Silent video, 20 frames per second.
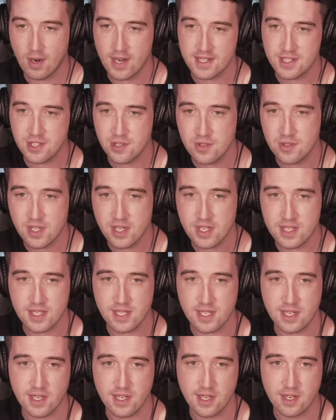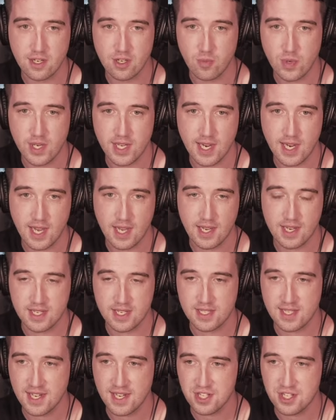so as you can see here, we got a
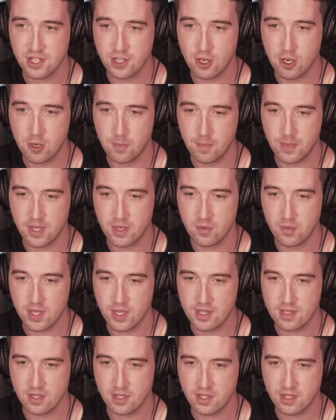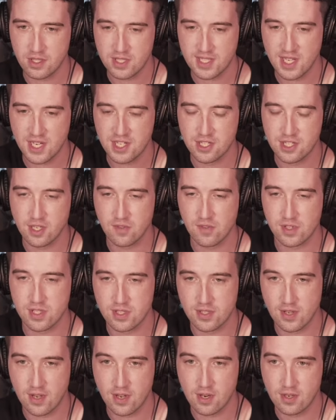session open with a little section of a
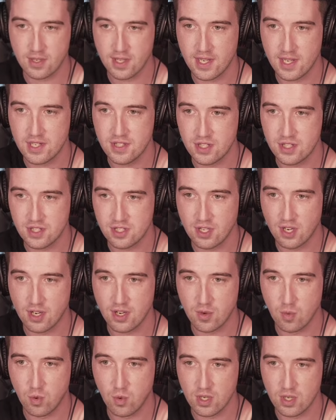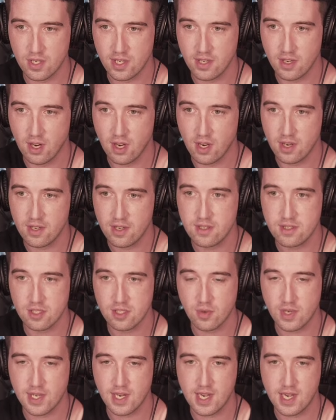song that I just started working on. So
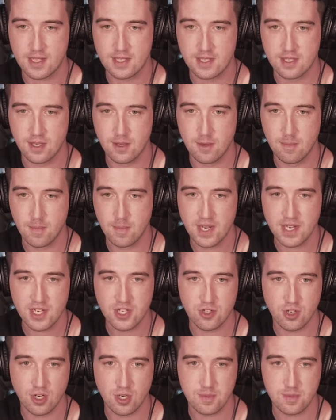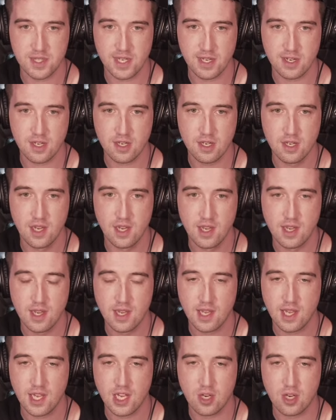we got some MIDI drums here,
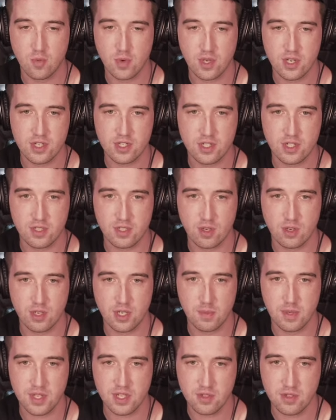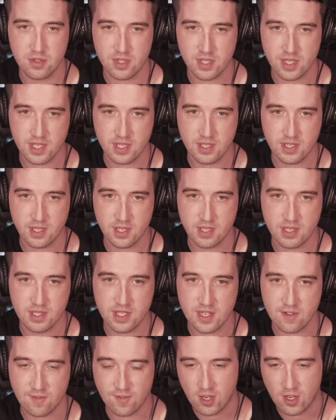and we're just going to be using the
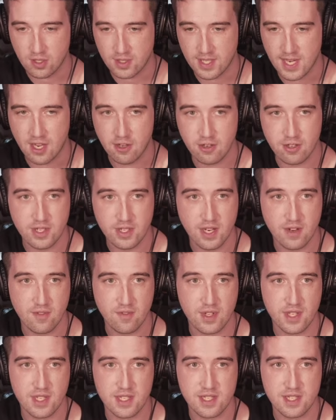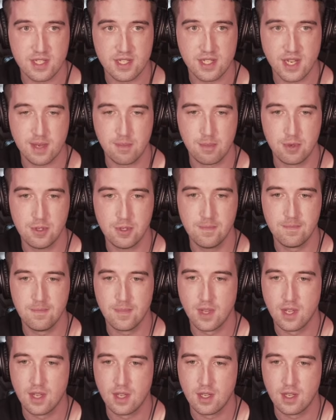default counter kit for this example.
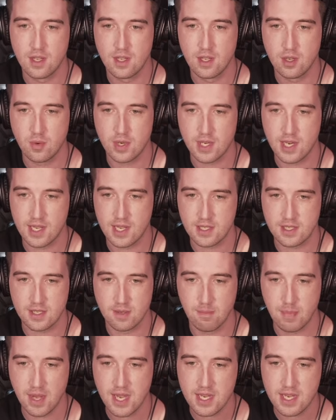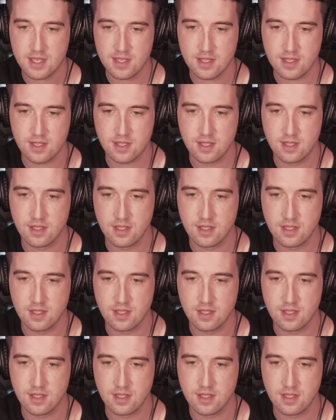We got some bass,